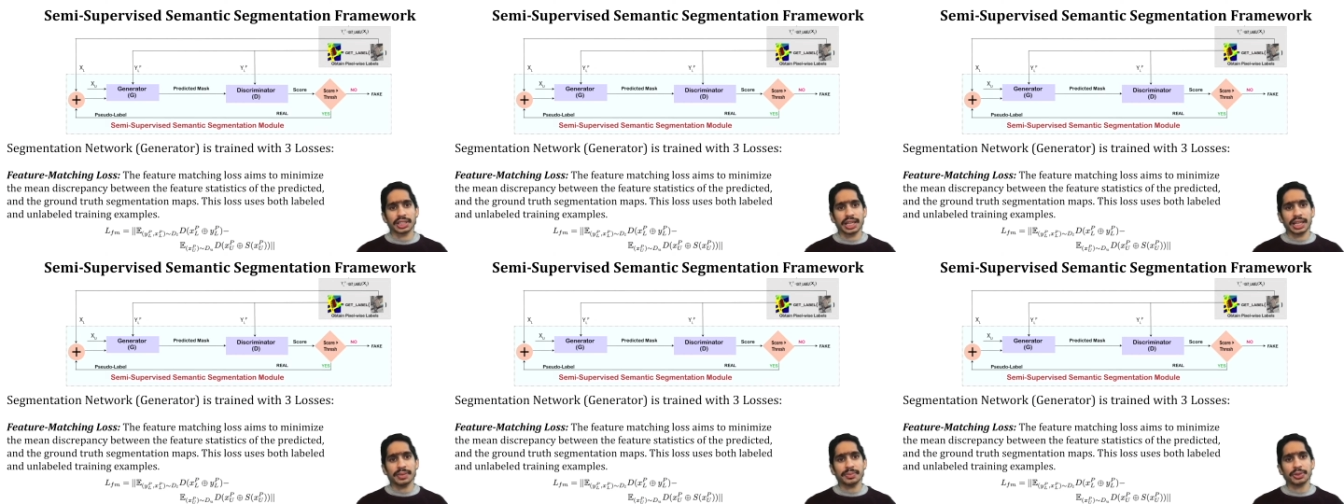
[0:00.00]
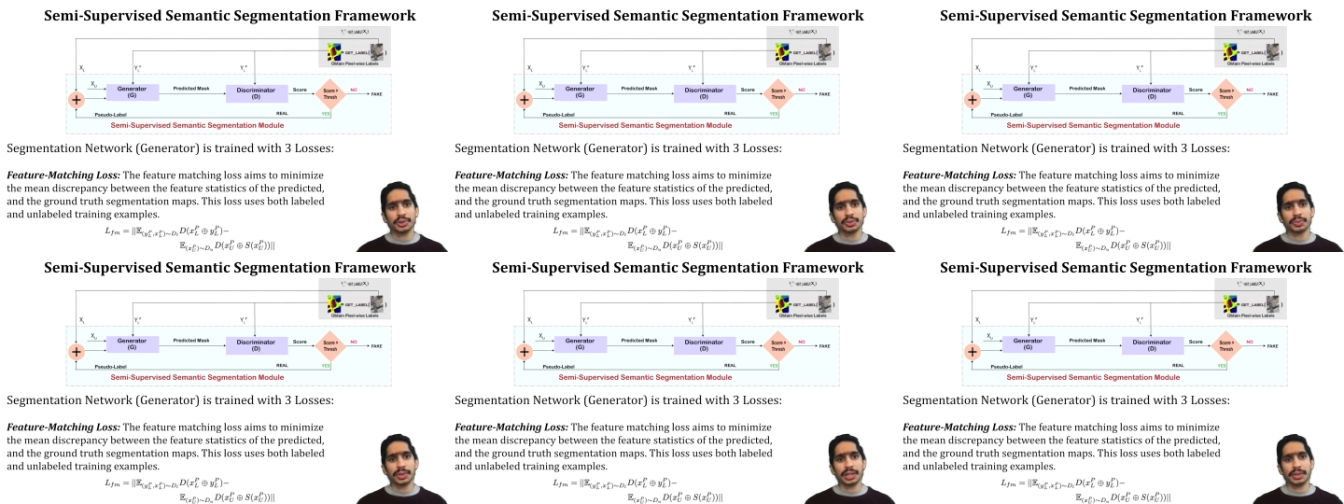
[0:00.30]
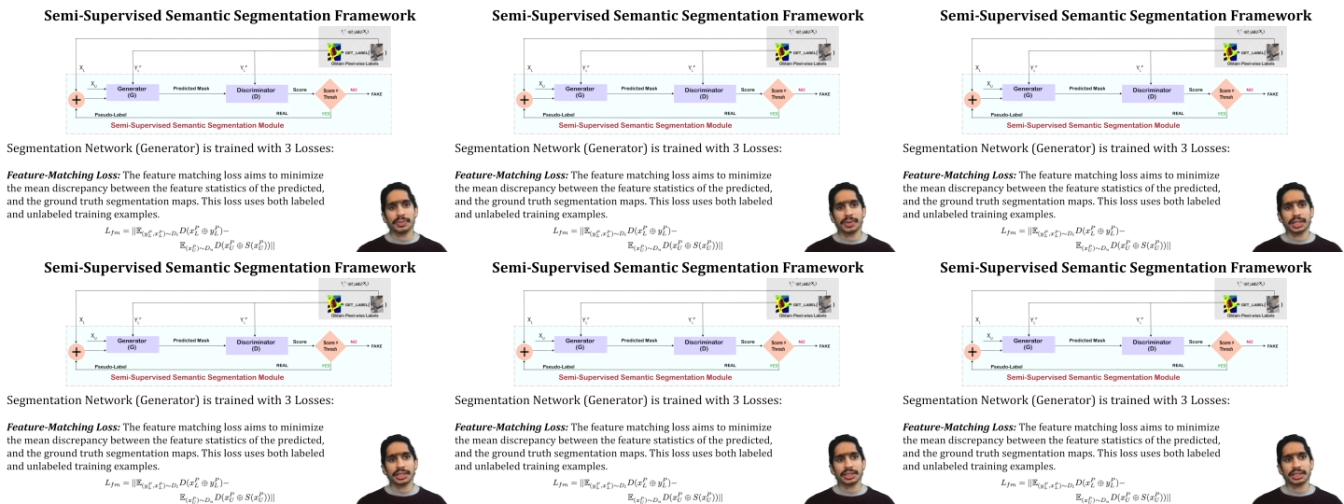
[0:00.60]
aims to
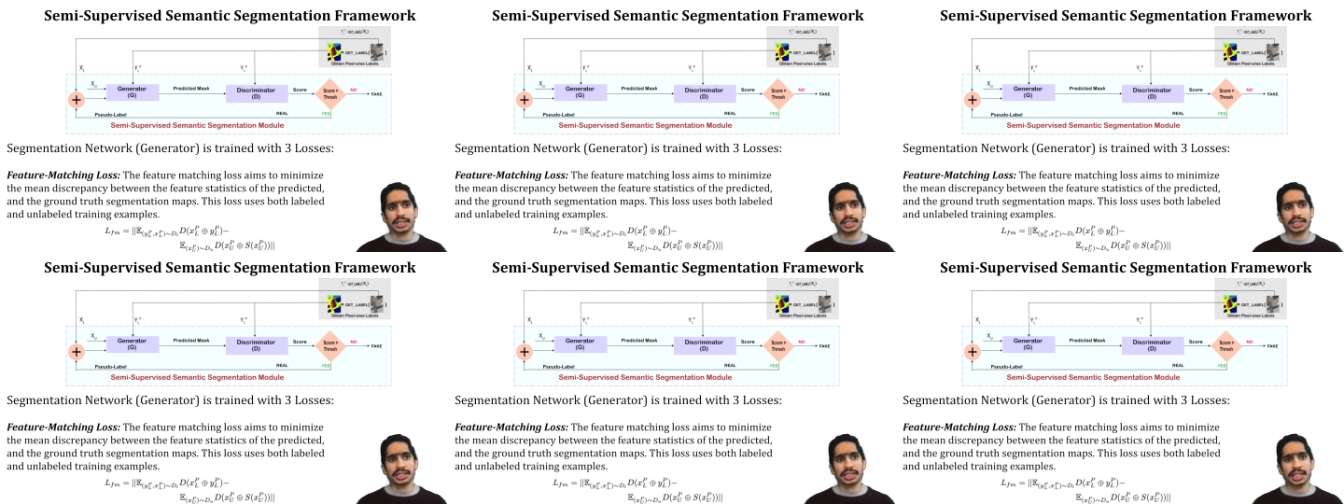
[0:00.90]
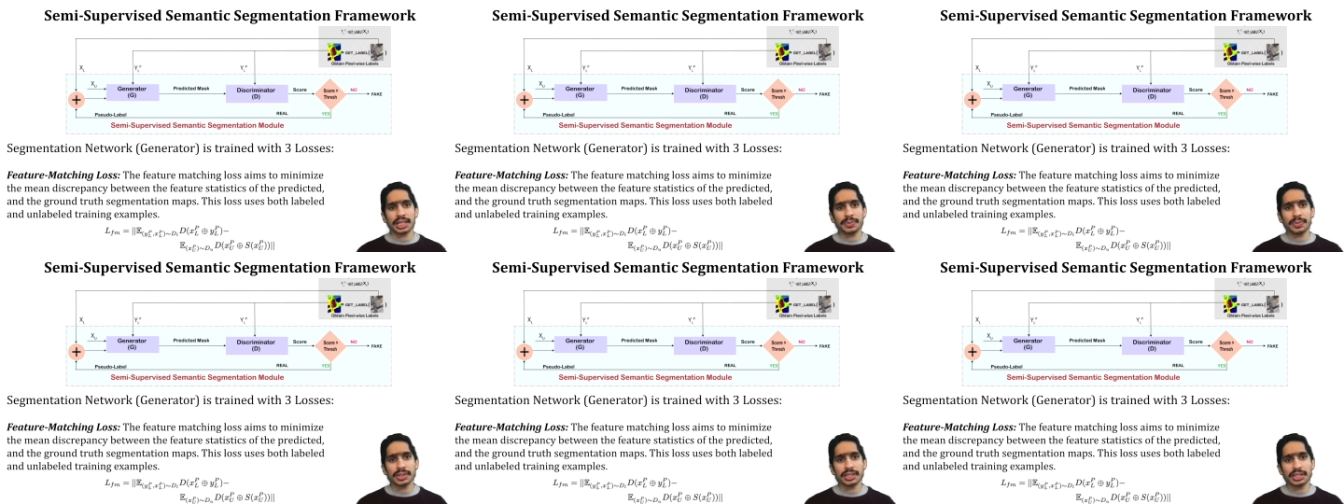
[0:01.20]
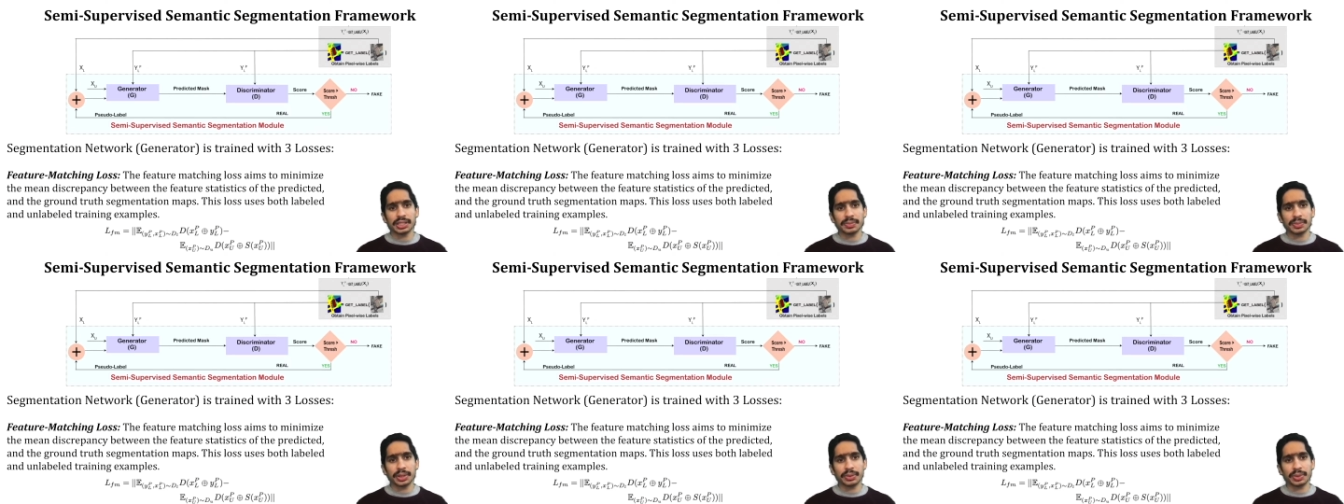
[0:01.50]
minimize the
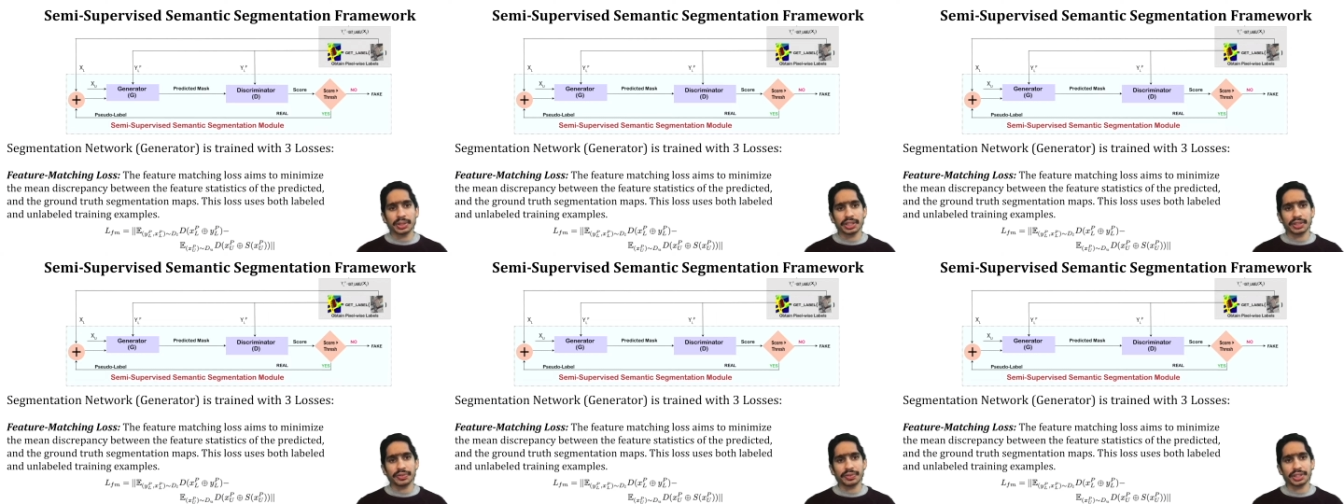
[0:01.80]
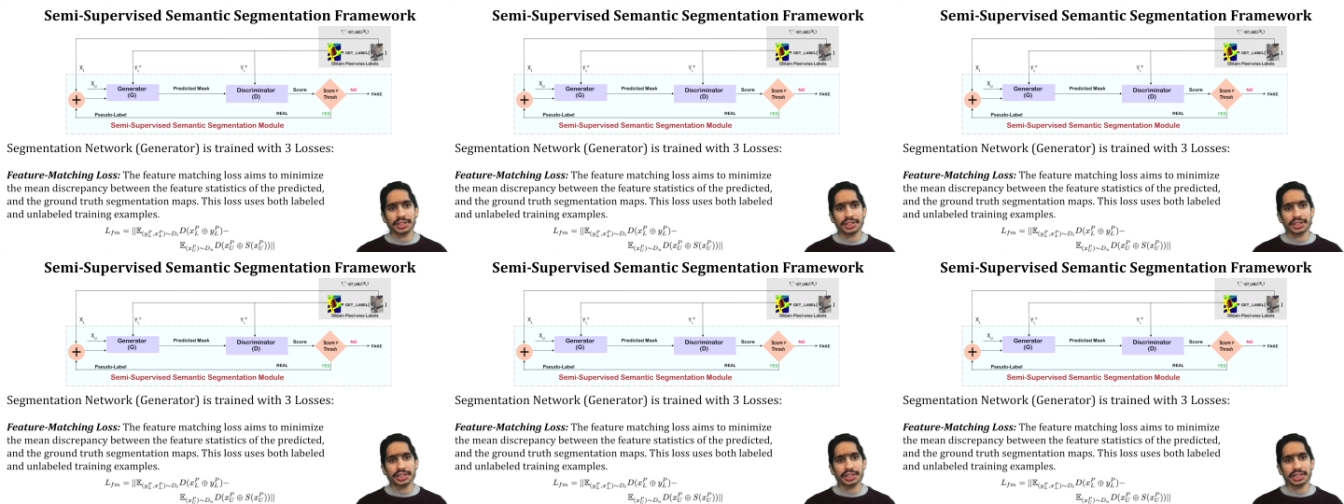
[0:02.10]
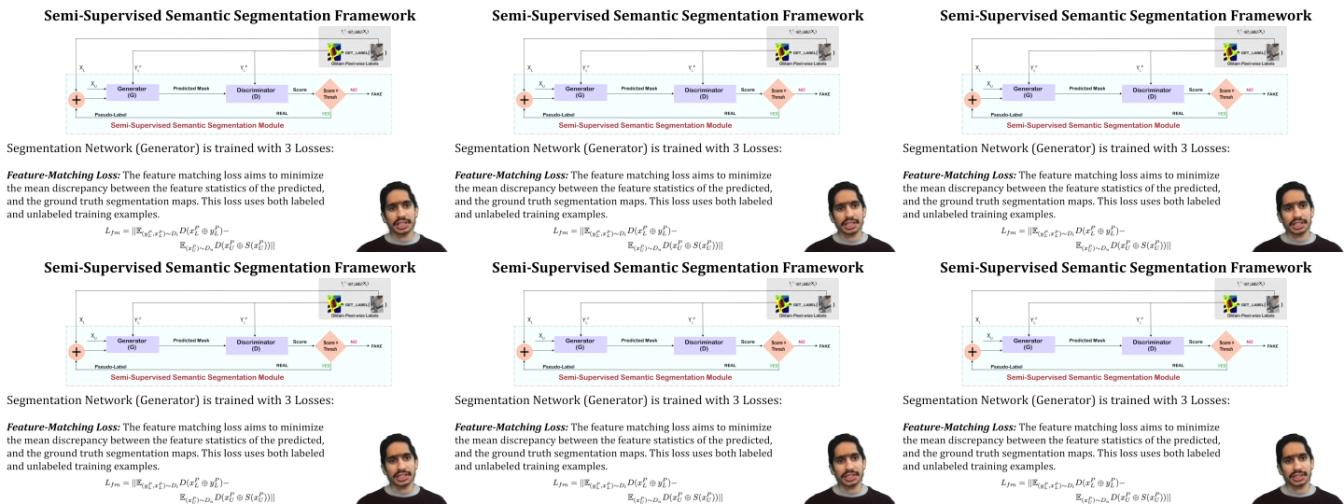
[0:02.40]
discrepancy between the feature
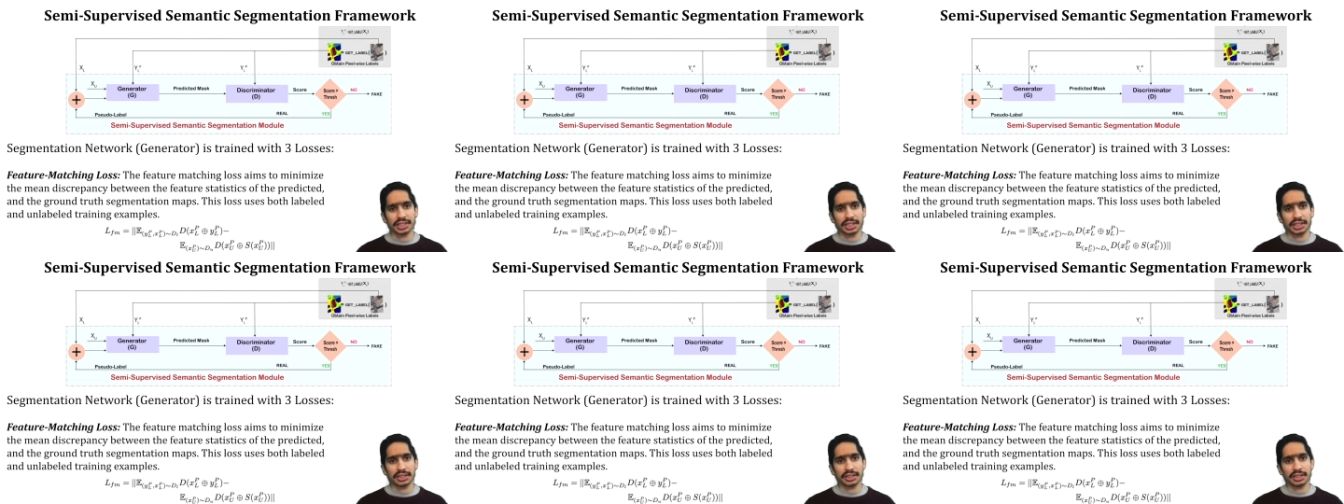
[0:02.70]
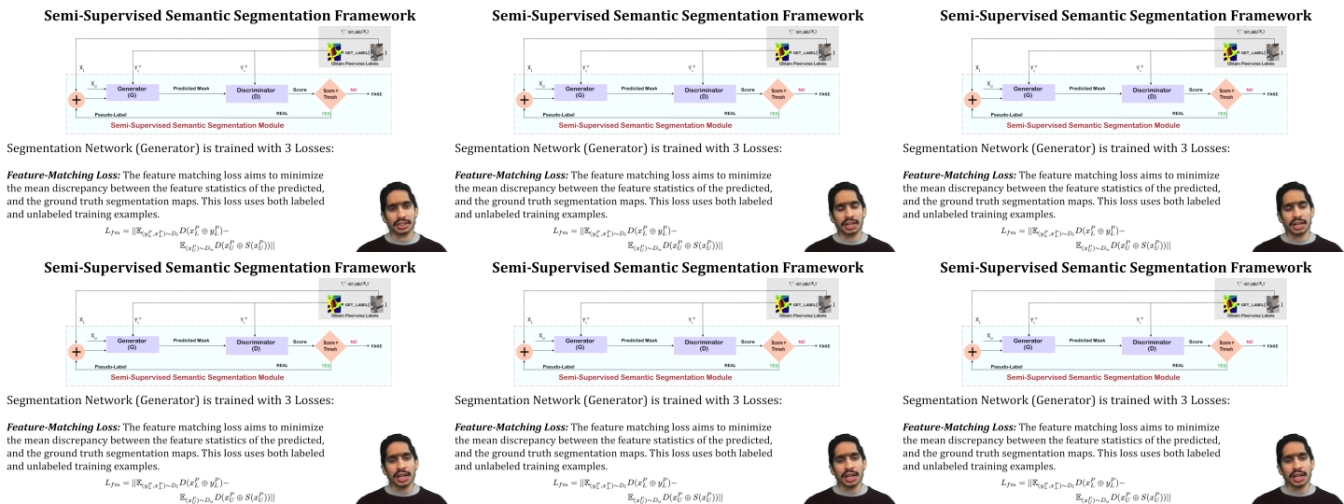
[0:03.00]
statistics.